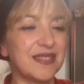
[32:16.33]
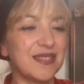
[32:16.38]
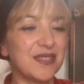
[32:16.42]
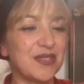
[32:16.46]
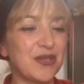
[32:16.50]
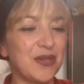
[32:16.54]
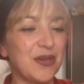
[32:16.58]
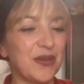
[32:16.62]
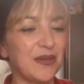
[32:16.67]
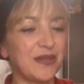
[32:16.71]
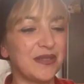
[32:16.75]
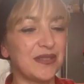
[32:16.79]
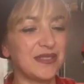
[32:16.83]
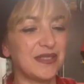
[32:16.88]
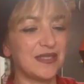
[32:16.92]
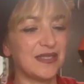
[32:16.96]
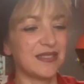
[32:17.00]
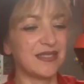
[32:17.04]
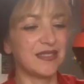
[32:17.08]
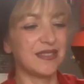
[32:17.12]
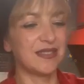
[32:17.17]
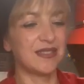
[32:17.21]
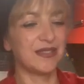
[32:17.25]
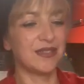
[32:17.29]
so
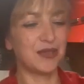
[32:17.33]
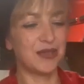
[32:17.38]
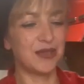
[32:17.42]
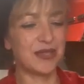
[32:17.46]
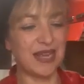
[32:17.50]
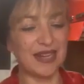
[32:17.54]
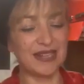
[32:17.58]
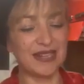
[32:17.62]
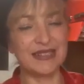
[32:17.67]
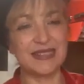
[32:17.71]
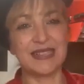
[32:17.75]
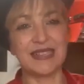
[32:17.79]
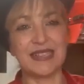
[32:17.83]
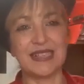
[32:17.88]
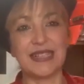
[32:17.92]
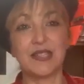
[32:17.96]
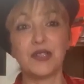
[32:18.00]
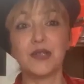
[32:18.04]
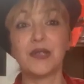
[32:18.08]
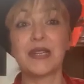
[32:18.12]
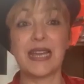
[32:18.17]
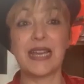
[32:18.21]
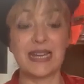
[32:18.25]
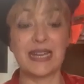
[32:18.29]
you can
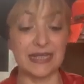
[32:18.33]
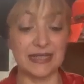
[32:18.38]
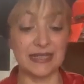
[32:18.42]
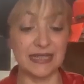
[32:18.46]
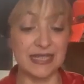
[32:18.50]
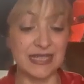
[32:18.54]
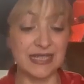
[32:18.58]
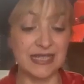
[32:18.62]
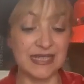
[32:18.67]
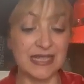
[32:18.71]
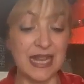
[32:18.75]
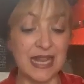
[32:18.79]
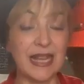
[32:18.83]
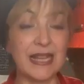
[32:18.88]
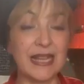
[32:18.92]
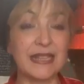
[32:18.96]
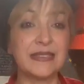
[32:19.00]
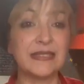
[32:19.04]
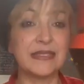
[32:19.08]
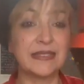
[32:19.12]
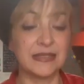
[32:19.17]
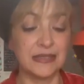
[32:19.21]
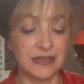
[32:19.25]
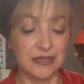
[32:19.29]

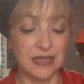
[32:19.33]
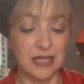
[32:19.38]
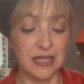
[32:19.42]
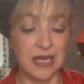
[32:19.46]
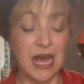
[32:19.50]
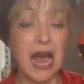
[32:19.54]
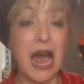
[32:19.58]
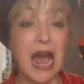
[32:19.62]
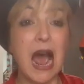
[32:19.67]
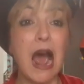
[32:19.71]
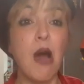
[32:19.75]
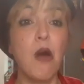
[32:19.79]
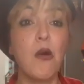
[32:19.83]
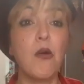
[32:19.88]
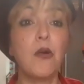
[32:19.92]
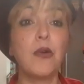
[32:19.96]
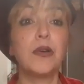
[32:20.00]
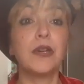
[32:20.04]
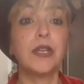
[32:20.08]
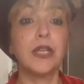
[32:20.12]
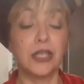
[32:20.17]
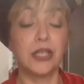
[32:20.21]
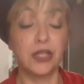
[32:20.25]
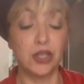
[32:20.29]
understand
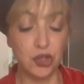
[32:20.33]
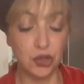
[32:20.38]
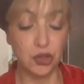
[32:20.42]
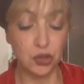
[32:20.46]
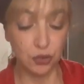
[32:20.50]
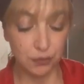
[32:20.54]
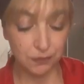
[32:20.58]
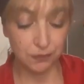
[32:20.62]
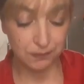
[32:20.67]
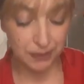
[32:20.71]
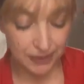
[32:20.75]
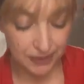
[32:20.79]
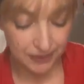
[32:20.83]
how it should